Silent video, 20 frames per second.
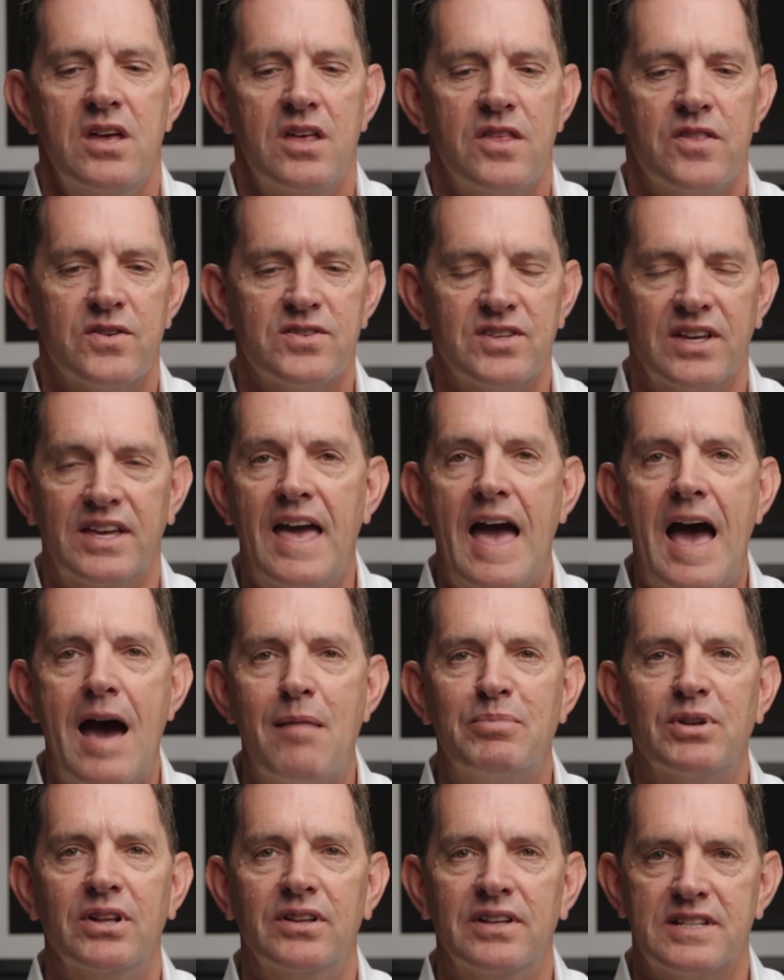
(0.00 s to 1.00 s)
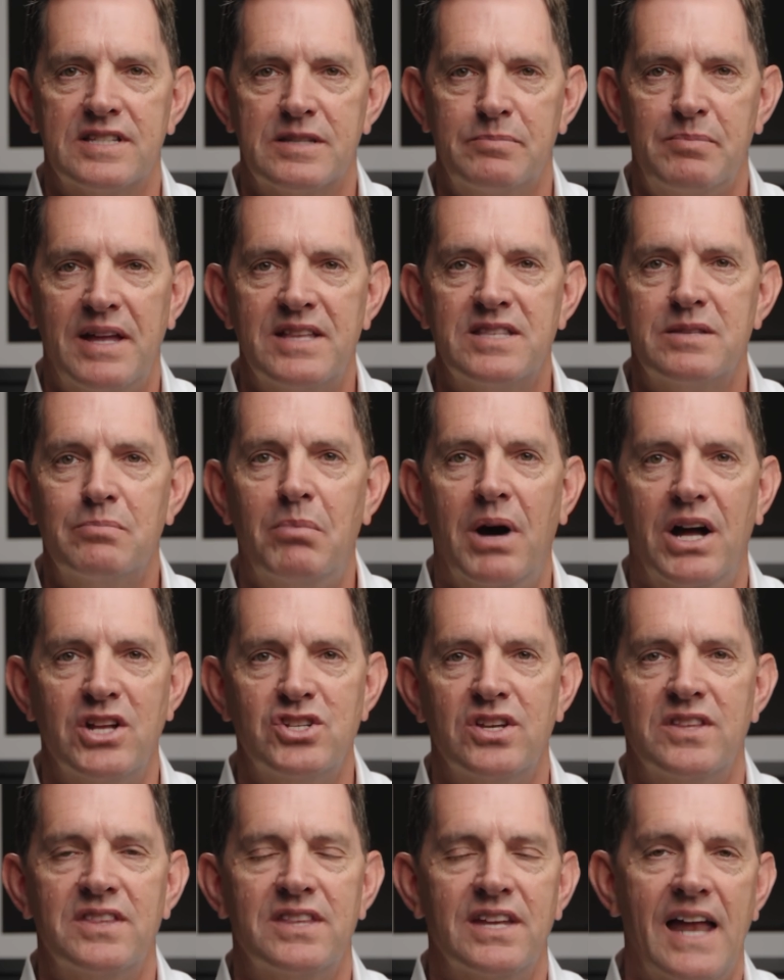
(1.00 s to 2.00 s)
There's a capital expense
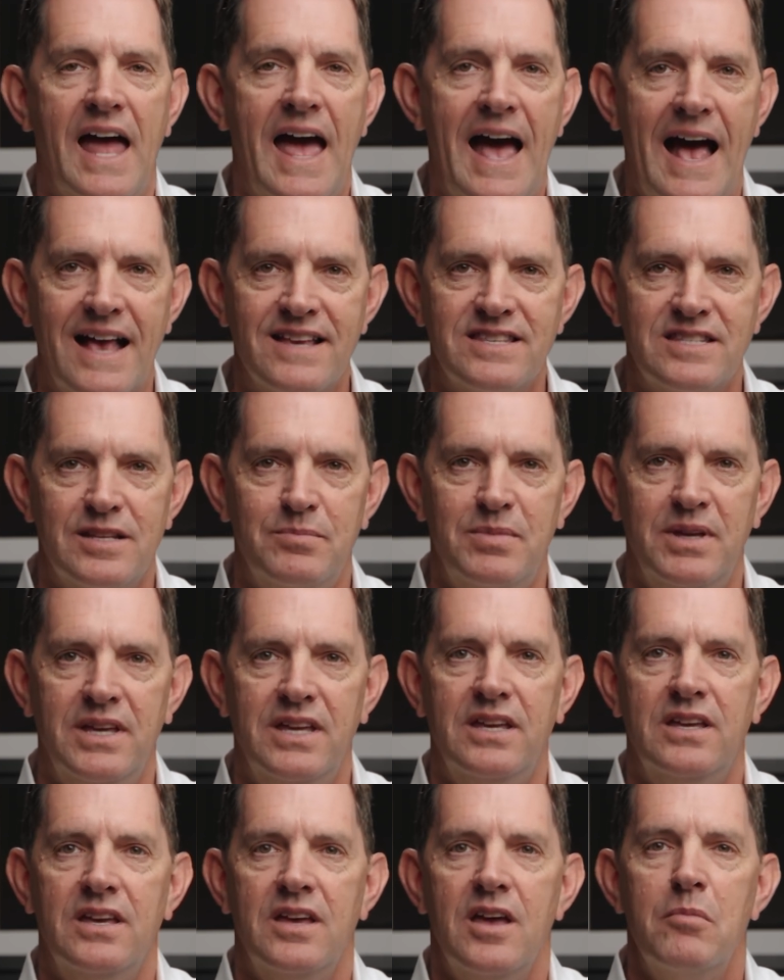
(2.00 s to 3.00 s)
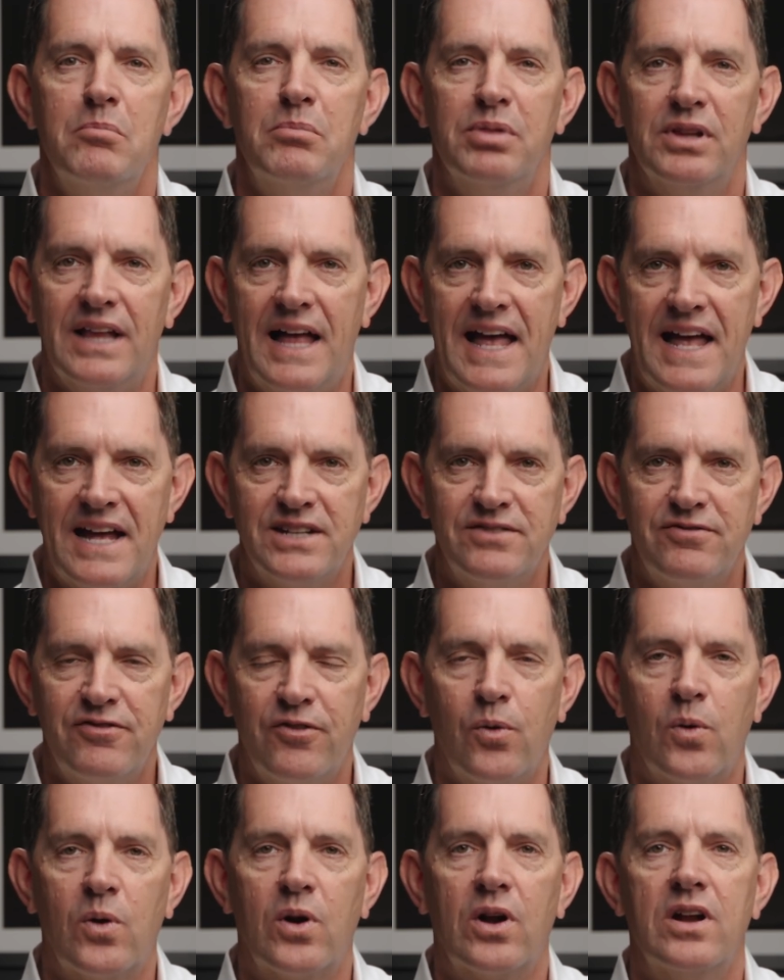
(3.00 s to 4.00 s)
budget that has to be planned
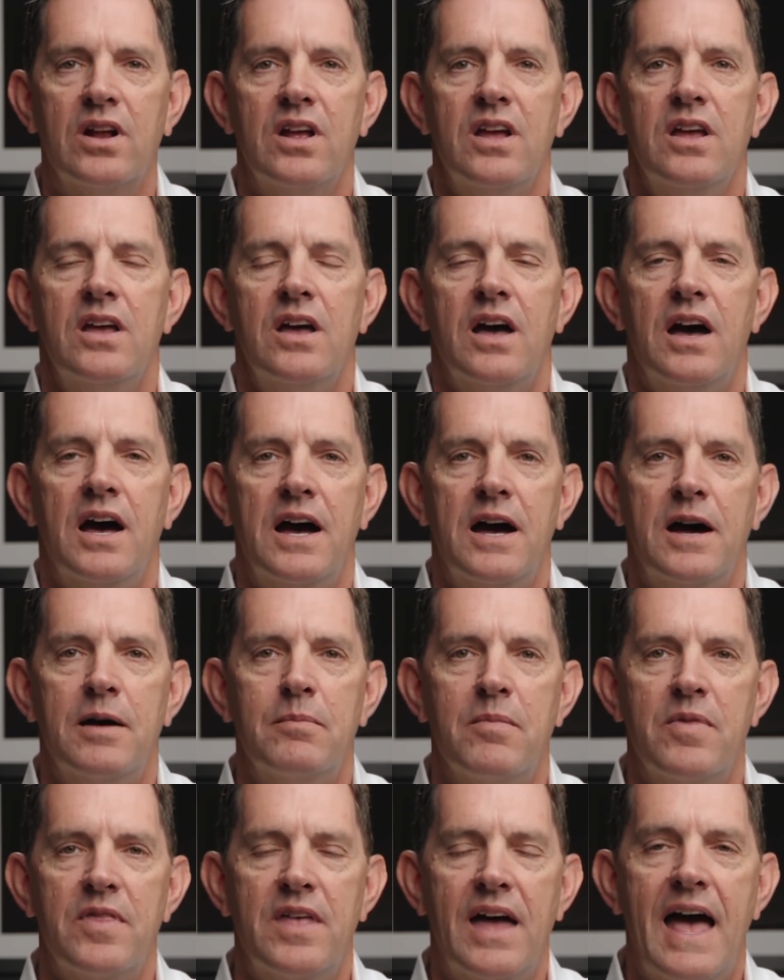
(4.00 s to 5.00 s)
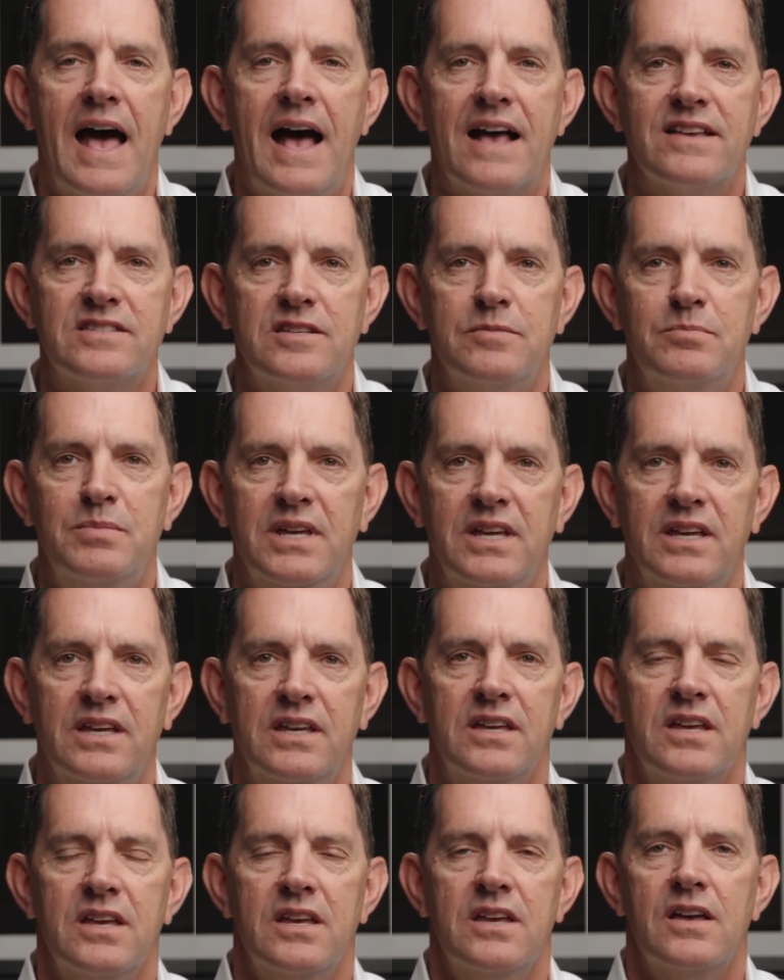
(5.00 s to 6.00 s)
for, that has to be